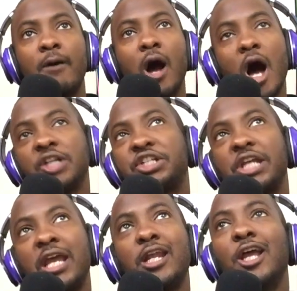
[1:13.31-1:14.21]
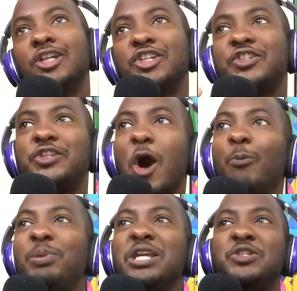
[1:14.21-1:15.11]
Oh, shit. Just
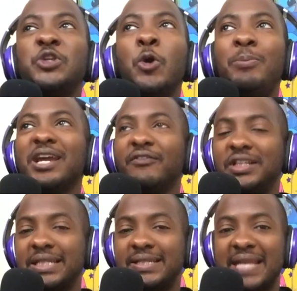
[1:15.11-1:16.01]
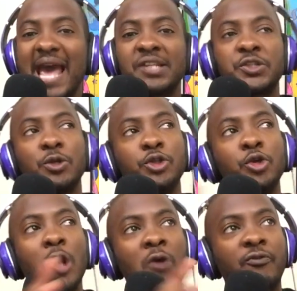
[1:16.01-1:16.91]
don't be too big of a disaster.
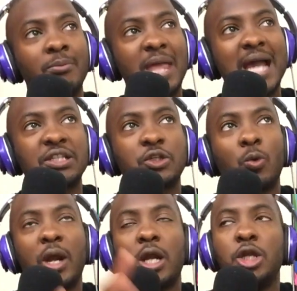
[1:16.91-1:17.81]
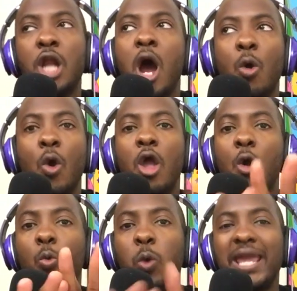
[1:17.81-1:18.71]
You go from that to where, no,
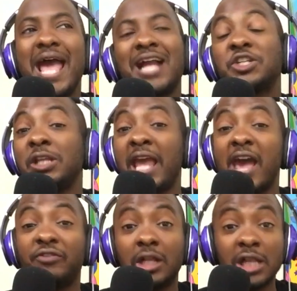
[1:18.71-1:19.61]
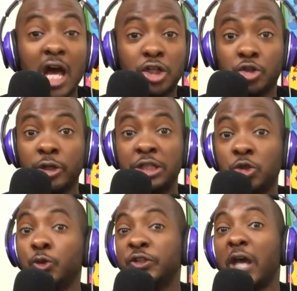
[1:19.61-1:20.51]
we actually have the luxury
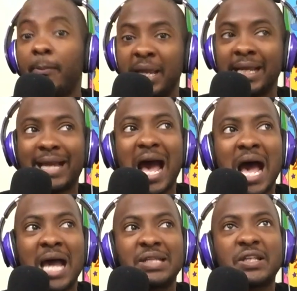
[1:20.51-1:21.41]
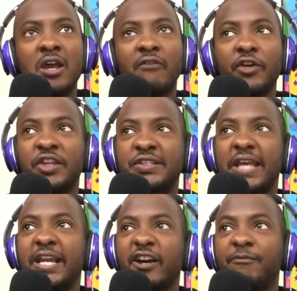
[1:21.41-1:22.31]
to sub in guys for the
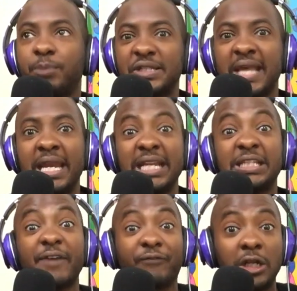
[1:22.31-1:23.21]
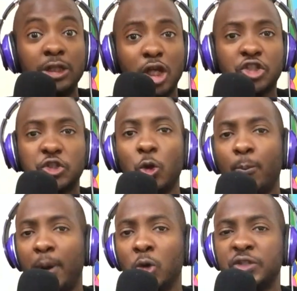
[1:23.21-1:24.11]
sake of presenting different looks to
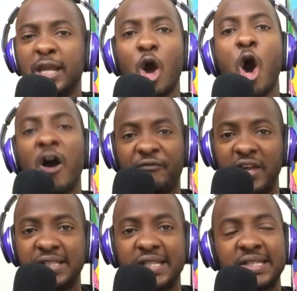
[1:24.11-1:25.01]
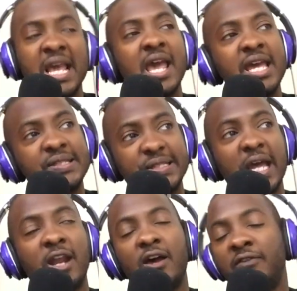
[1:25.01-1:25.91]
opposing offenses
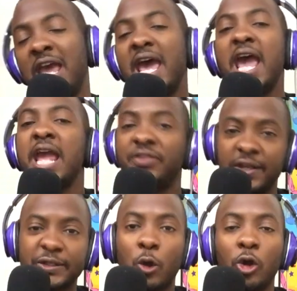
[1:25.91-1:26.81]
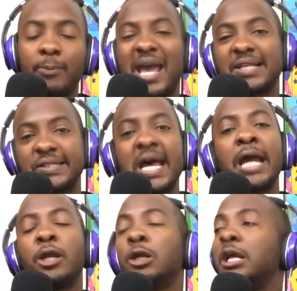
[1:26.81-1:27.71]
instead of, hey, this cornerback's
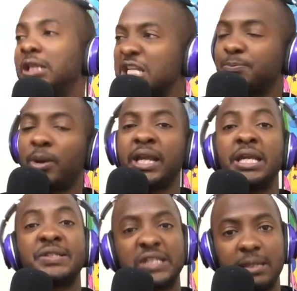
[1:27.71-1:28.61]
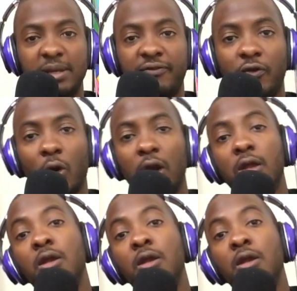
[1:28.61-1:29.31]
tired, let's bring in CB4.